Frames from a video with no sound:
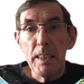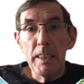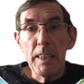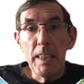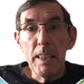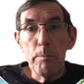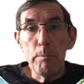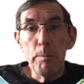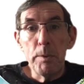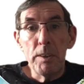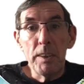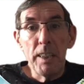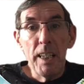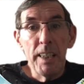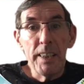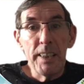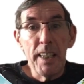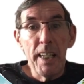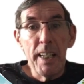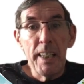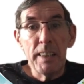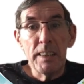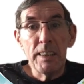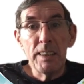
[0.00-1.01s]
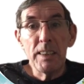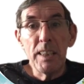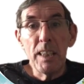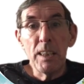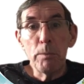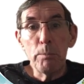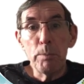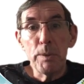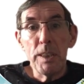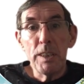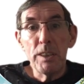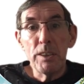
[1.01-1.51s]
Lipman again
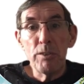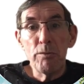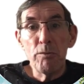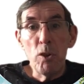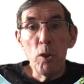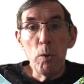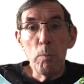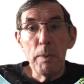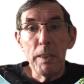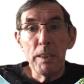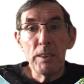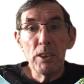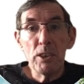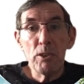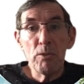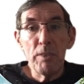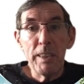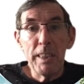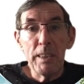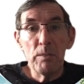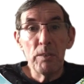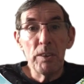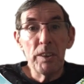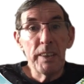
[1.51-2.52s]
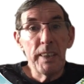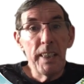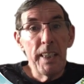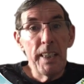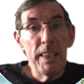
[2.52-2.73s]
celebrates romance grounded